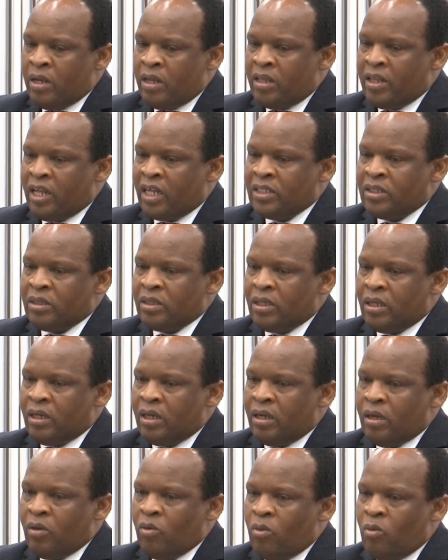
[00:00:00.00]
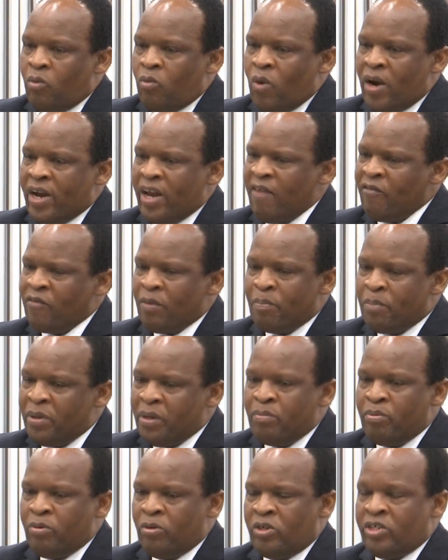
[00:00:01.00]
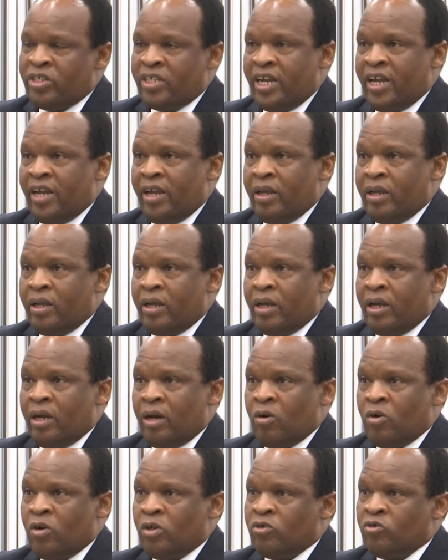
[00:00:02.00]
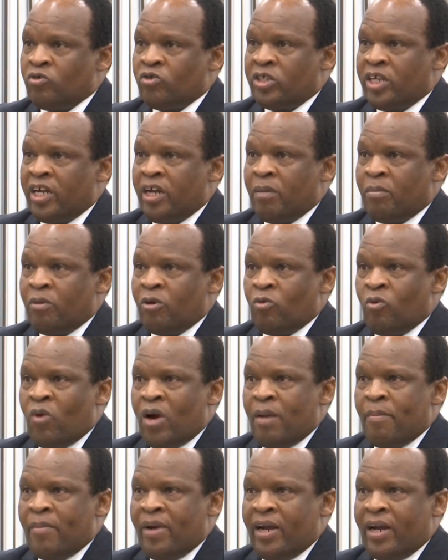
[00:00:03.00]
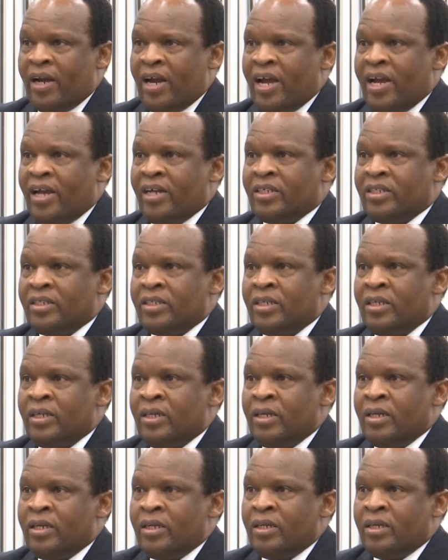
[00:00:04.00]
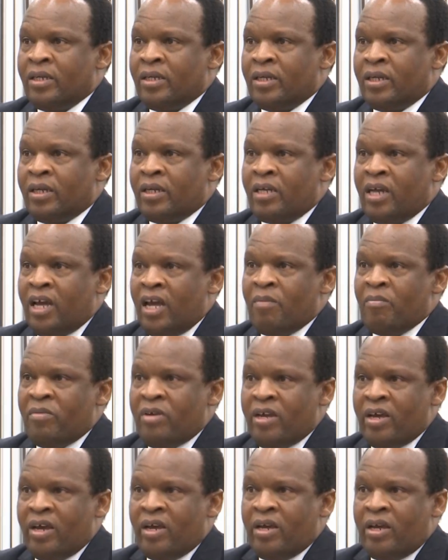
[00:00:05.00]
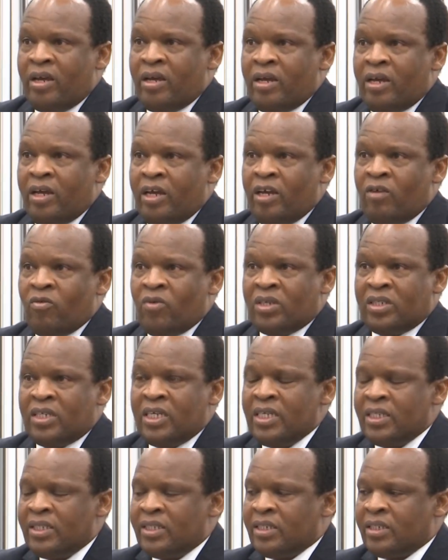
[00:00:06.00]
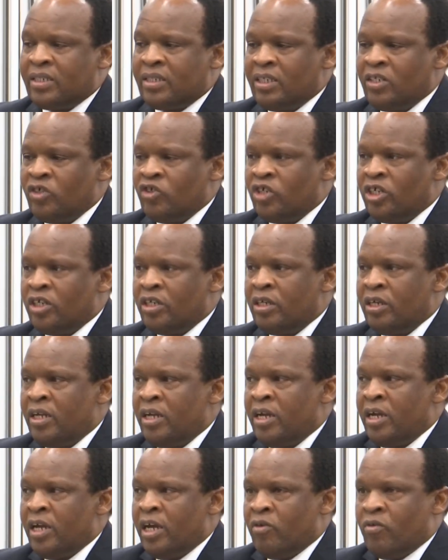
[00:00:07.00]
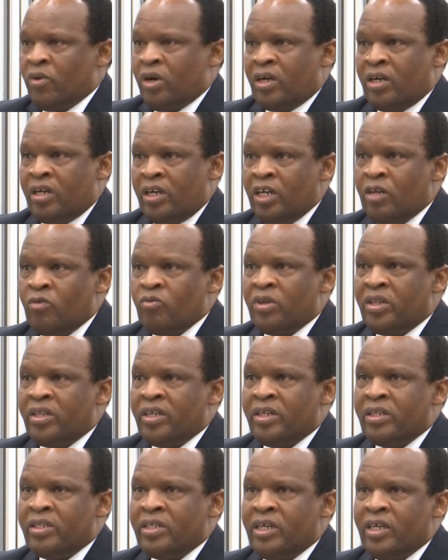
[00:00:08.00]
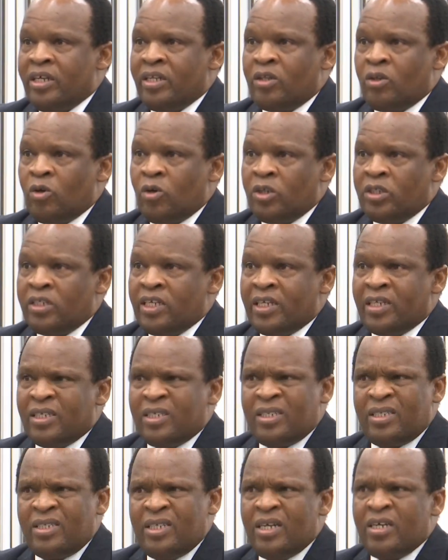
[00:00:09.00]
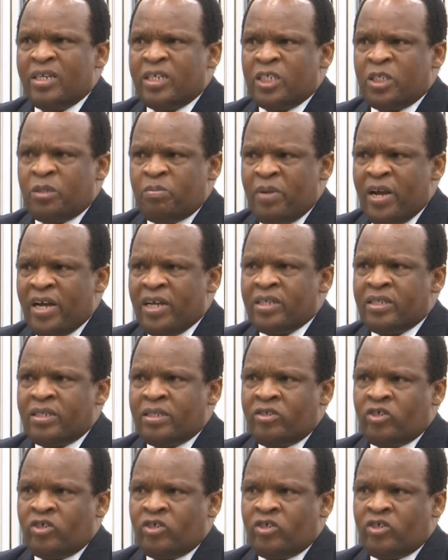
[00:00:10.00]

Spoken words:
that whatever people are going to say about why my client came here, it was his decision, and we agreed with it. He thought, and he still respects